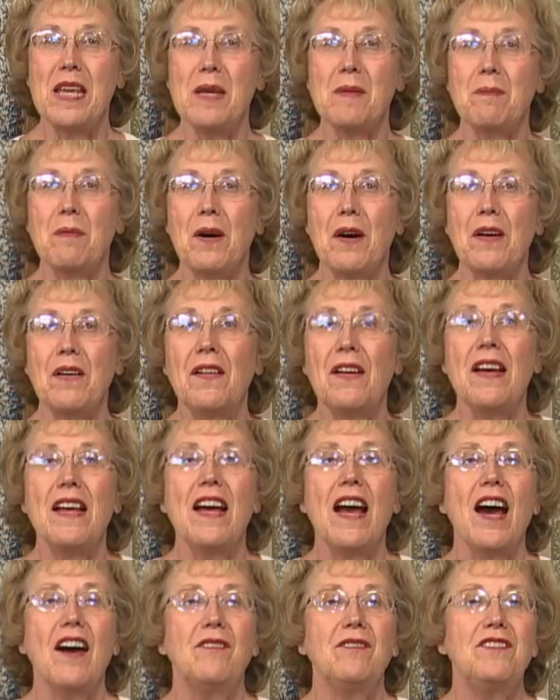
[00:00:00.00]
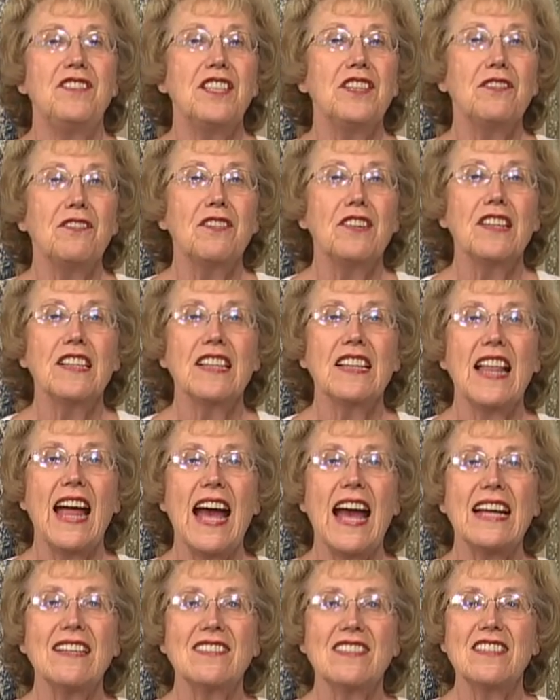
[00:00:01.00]
people of different
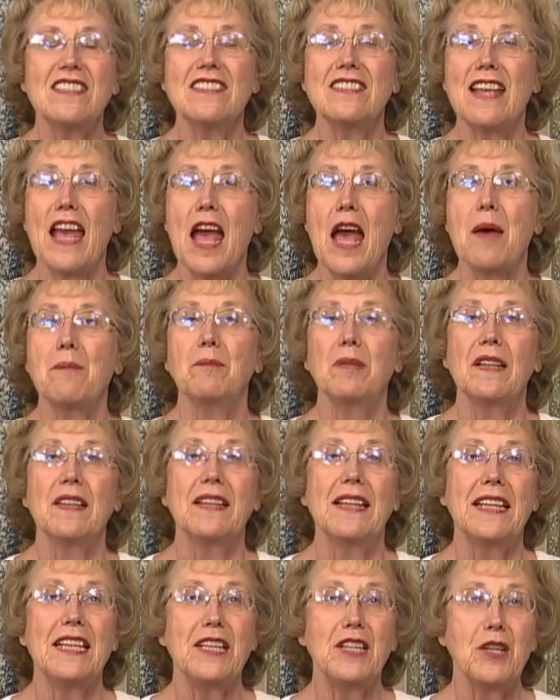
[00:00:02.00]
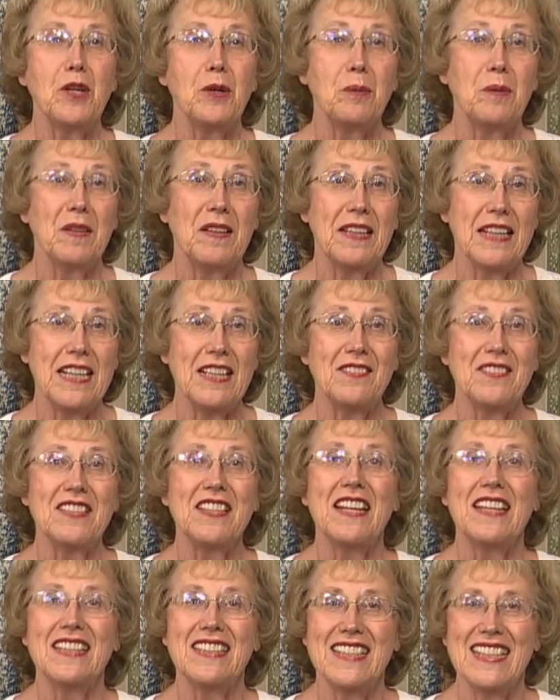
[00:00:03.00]
classes and political beliefs
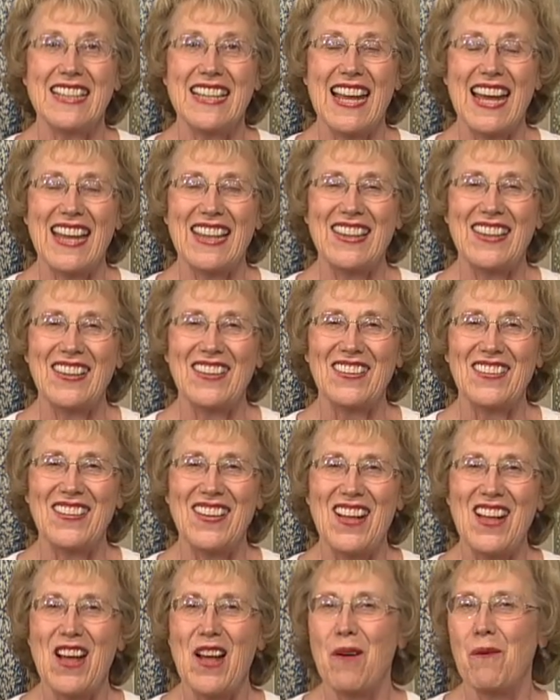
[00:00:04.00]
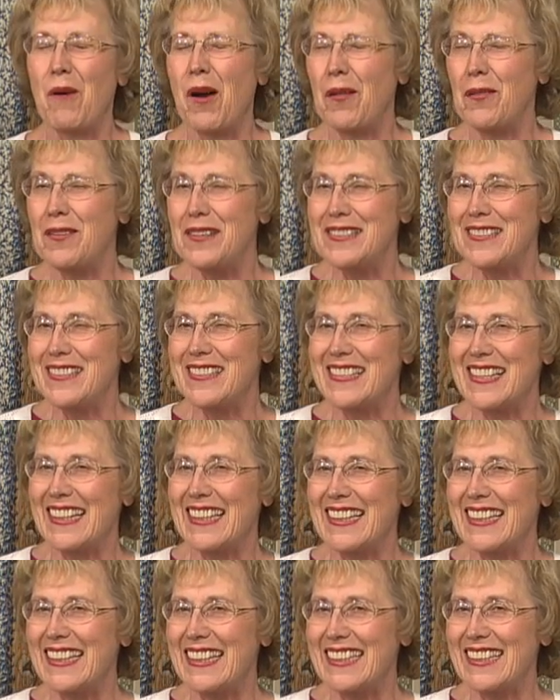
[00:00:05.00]
together. Well, this is a
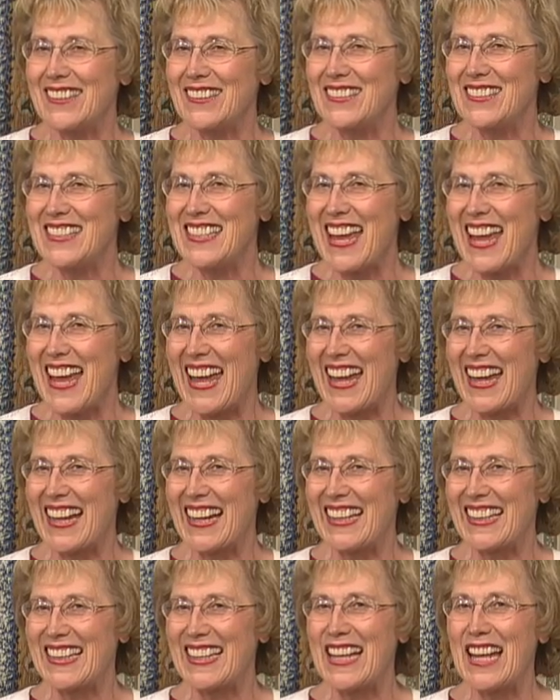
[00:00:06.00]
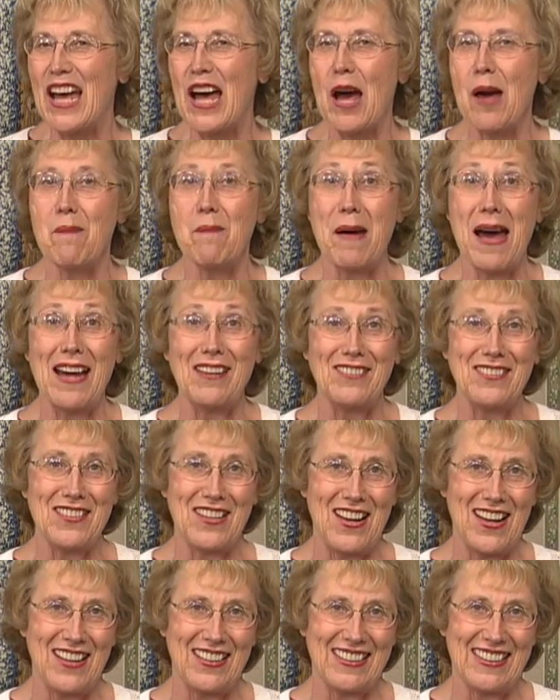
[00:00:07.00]
little tale about
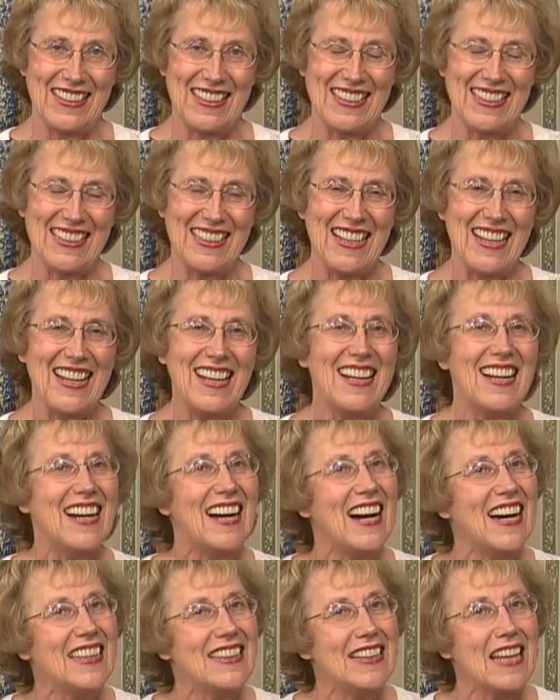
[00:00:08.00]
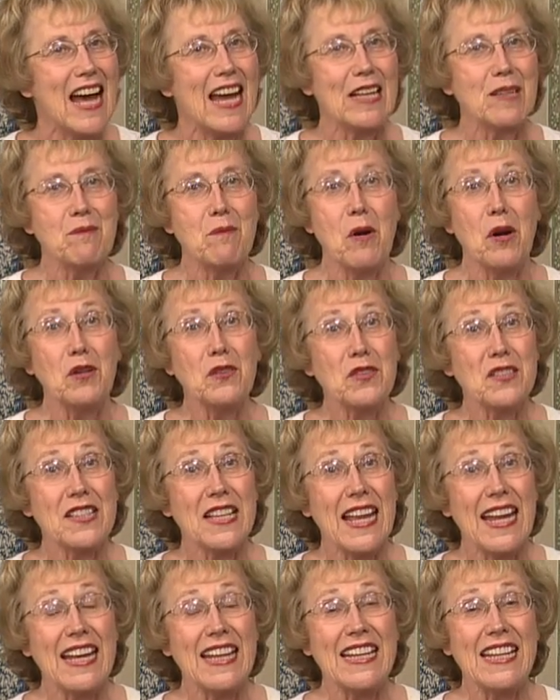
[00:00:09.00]
Dolly. Unlike most
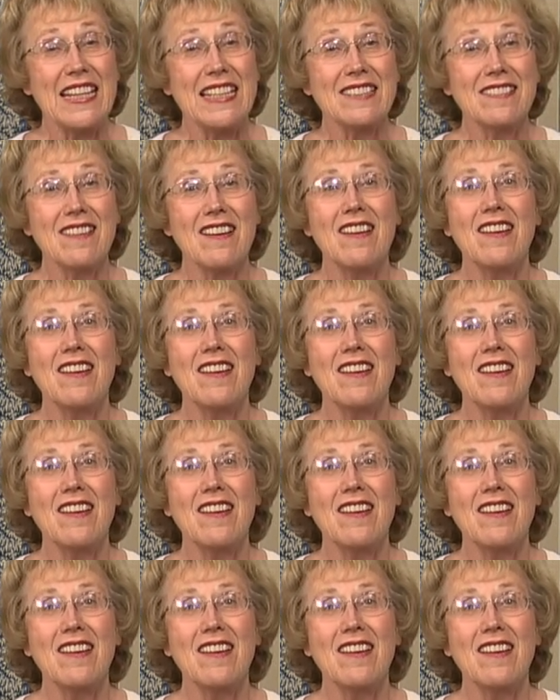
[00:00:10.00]
ladies,